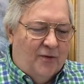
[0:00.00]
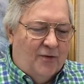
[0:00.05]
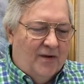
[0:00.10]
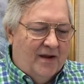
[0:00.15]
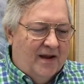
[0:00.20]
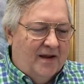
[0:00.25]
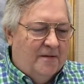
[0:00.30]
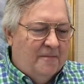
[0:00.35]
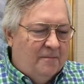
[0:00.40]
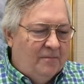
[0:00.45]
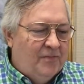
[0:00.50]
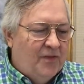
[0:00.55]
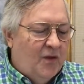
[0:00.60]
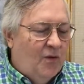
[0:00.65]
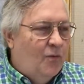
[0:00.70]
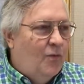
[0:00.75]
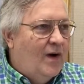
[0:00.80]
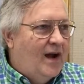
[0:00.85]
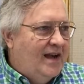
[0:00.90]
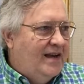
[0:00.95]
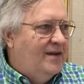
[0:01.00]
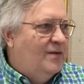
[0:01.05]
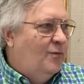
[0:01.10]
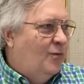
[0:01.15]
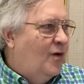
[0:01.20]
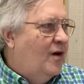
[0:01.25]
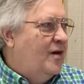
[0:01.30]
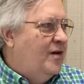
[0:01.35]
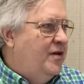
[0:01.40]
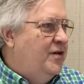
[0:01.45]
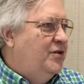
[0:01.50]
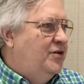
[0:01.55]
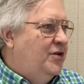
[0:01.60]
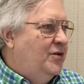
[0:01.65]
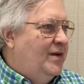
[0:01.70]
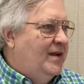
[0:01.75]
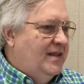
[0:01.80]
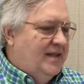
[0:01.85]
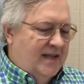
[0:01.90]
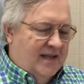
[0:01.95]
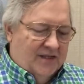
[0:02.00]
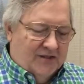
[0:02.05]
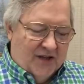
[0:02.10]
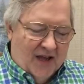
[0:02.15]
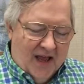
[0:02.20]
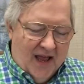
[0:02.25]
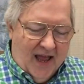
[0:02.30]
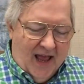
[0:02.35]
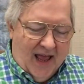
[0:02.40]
point, why, did, why are you doing this?